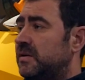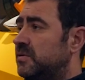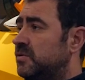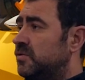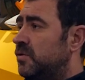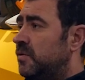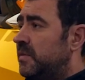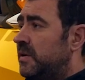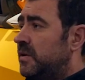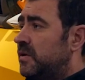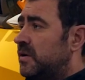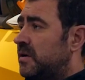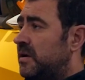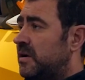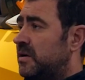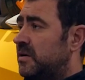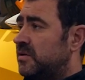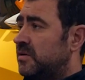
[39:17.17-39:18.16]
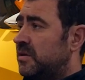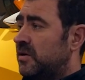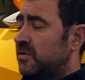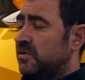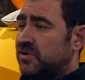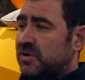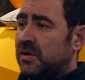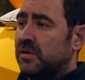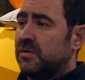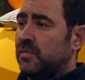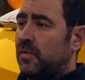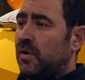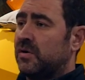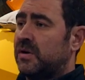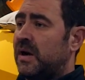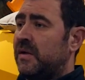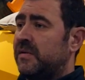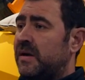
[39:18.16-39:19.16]
You know what I mean? I could still
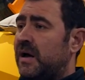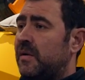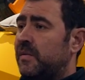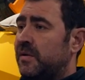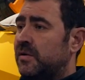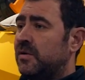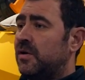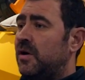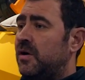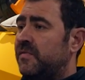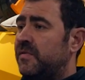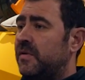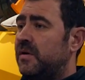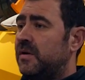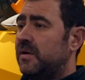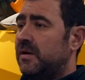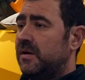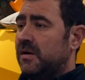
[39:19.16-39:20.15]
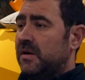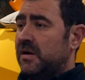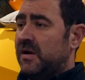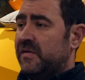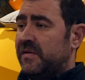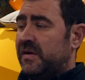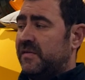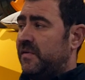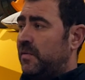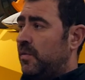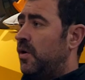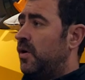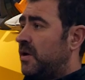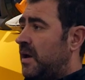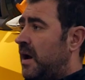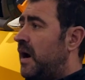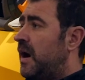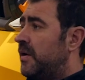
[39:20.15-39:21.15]
walk down the aisle with Claire if I
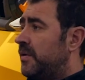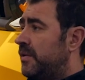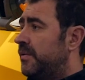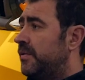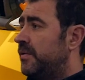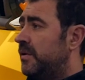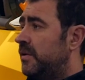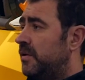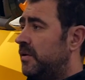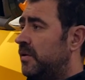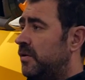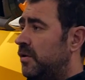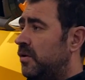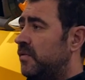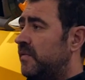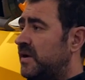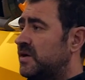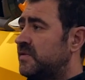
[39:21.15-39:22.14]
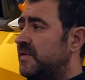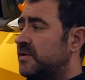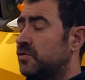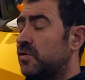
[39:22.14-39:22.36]
work hard and all the rest of it.